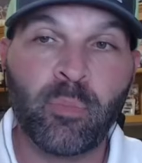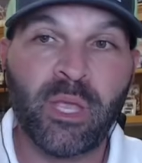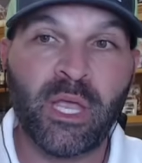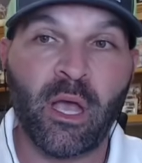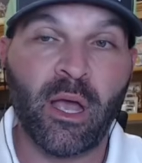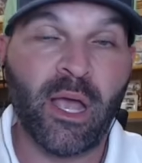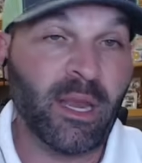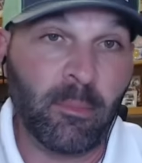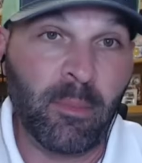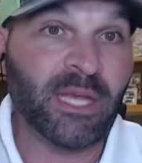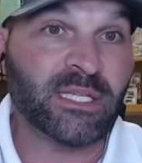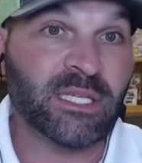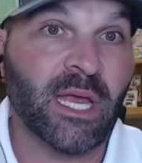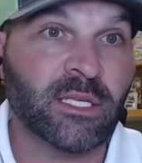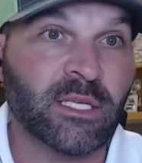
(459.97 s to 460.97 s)
And it
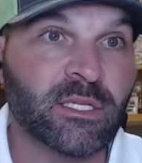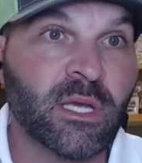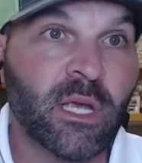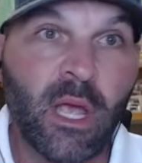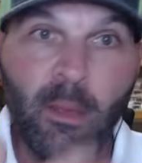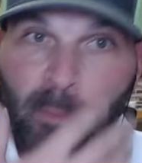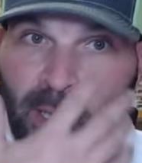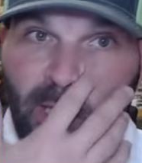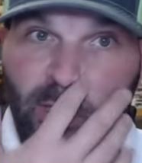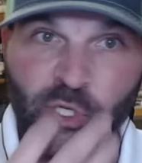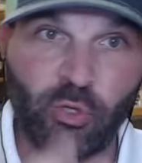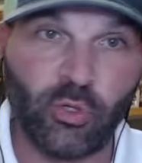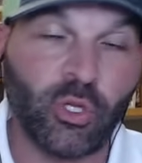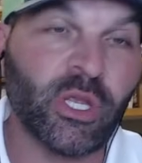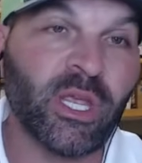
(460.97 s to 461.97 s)
makes sense because
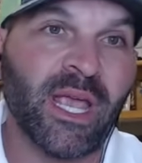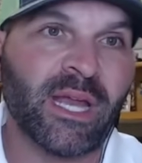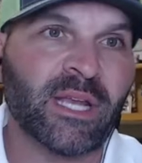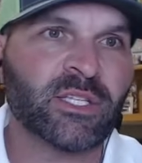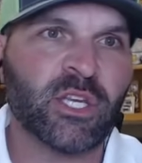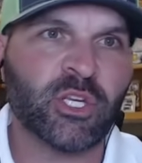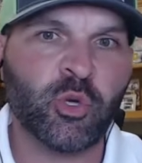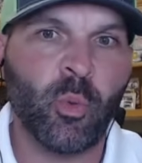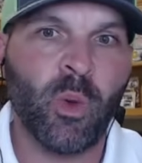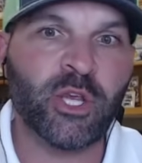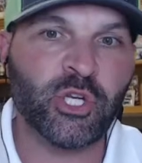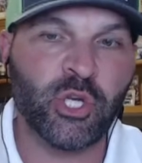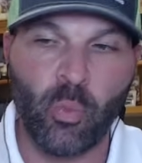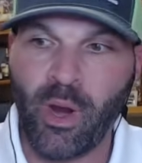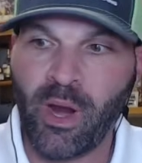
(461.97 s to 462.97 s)
you're looking at a
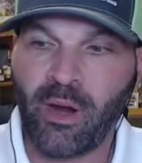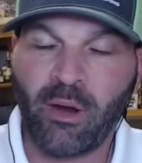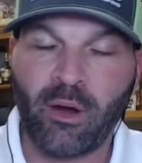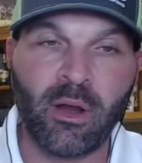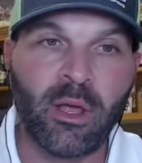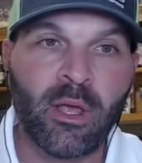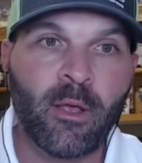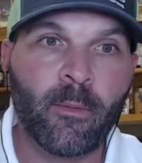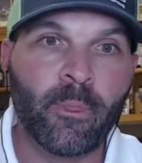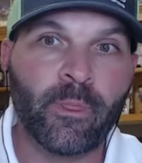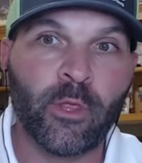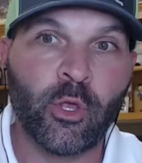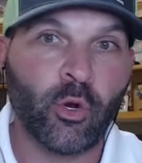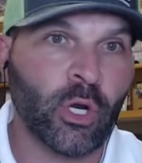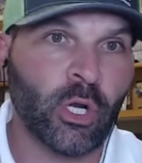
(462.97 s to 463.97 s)
situation where
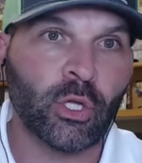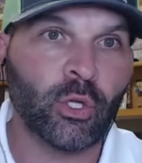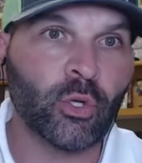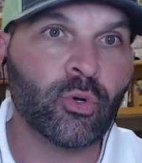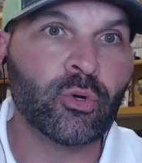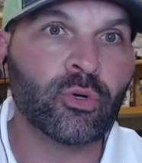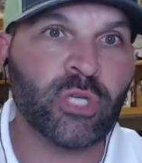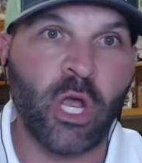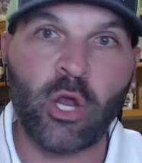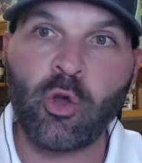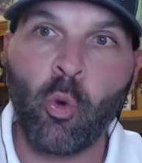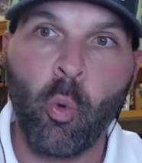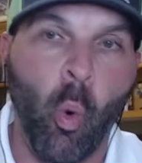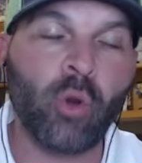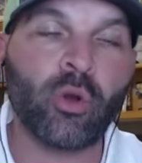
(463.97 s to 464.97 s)
you're going to lose a
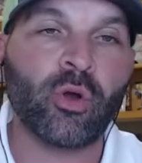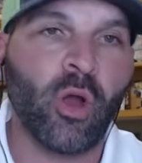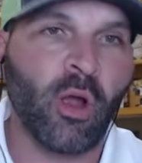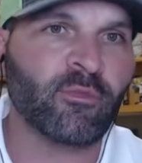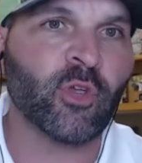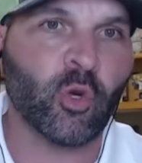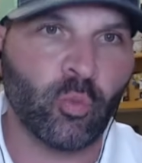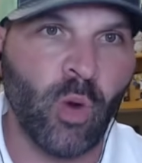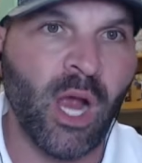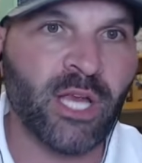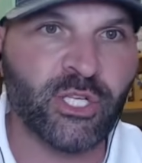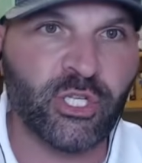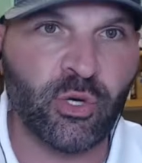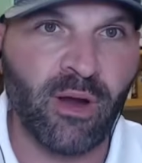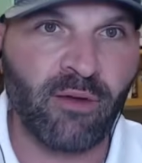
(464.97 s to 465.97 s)
quarter of your
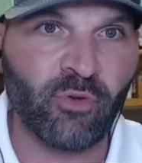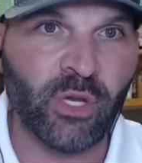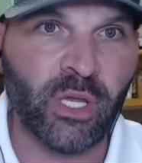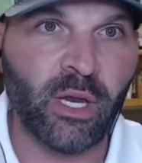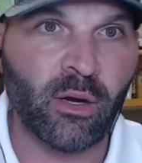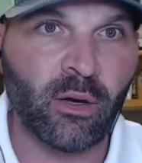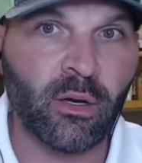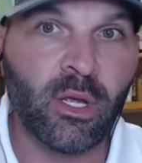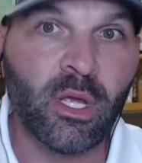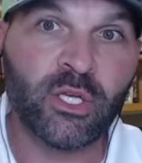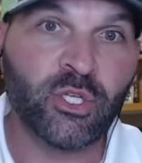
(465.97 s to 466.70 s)
roster every year.